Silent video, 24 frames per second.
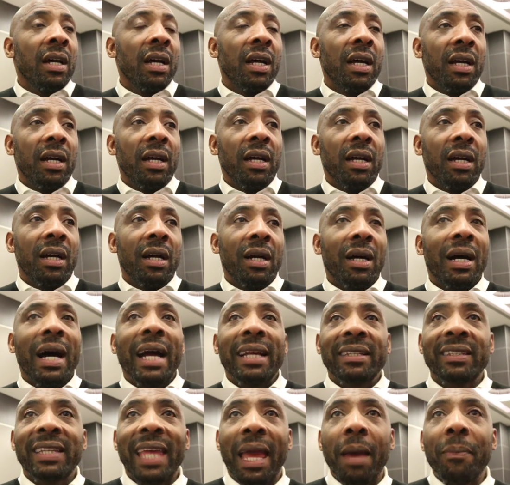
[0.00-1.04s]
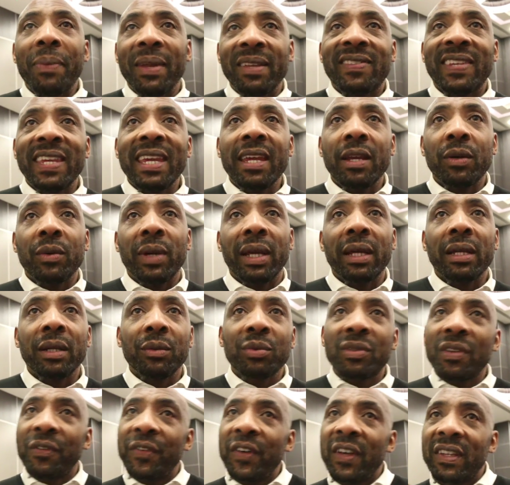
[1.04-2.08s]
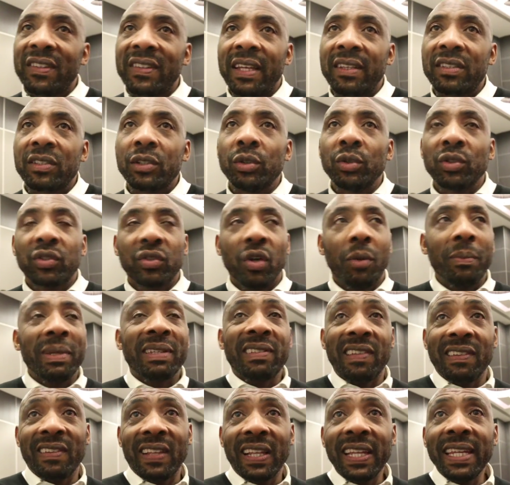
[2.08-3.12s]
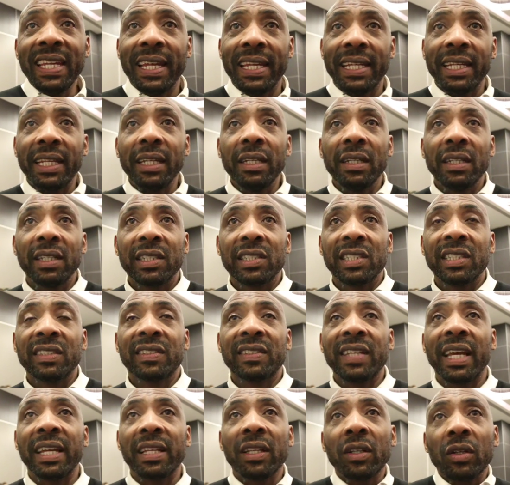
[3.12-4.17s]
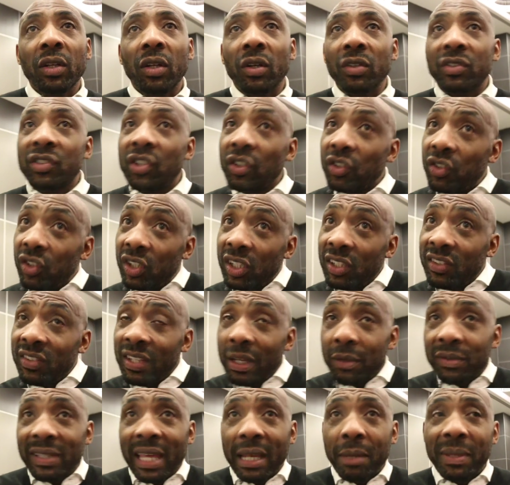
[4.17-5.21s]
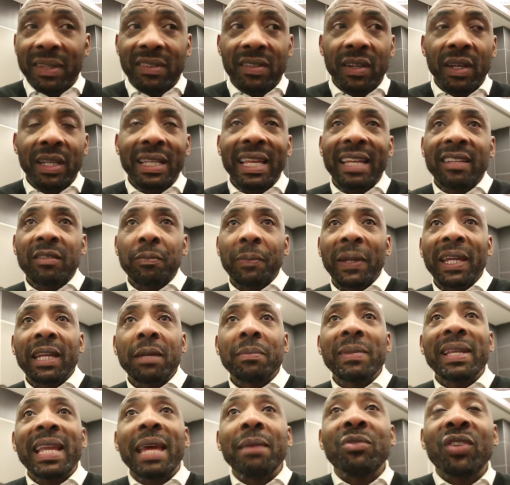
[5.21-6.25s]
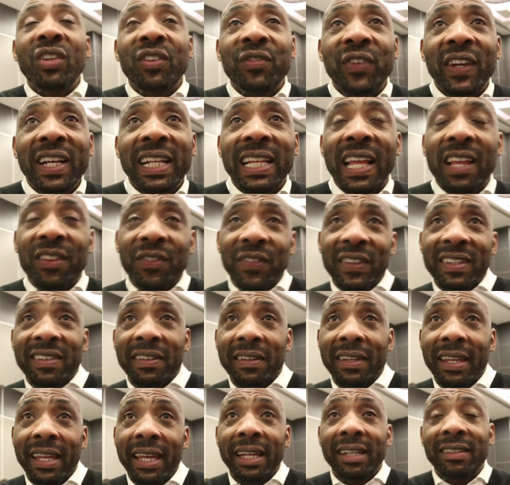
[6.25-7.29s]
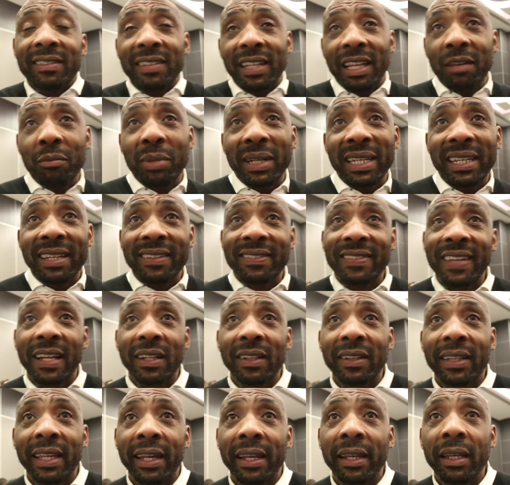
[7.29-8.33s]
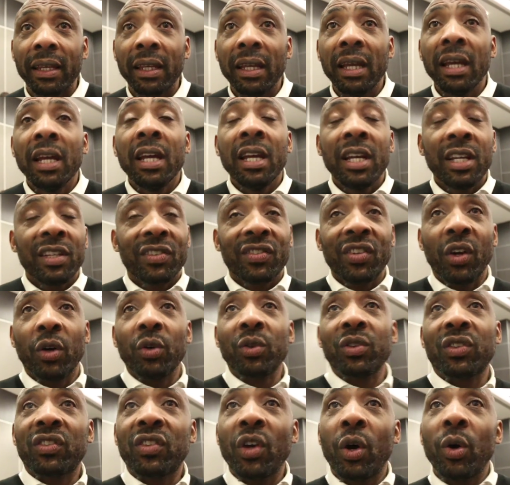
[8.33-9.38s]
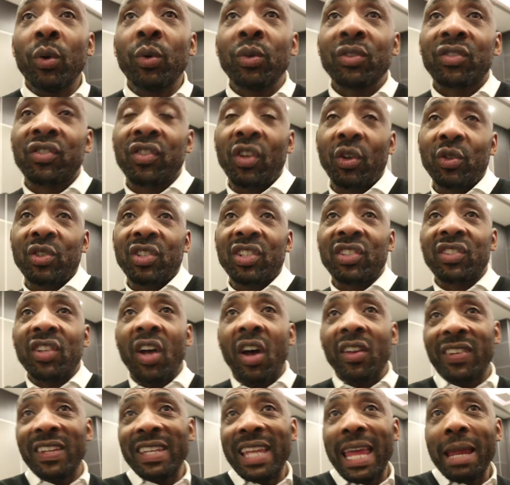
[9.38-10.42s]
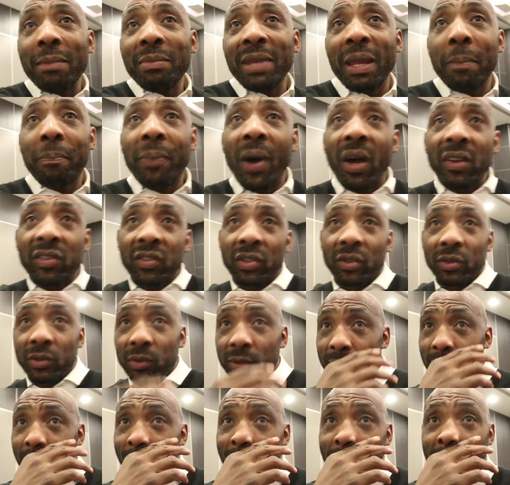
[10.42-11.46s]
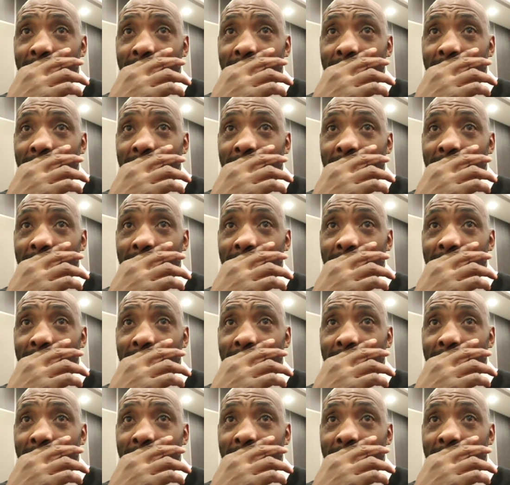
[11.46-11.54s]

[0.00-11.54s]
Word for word: uh, I'd get a bit teary. It was the first day at school, so Mrs. Leahy, she said, look, look, so she could see I was getting a bit teary. Let's pick him a name just for class for today, till everybody gets settled in. Yeah, really. So, so, so she started to name the apostles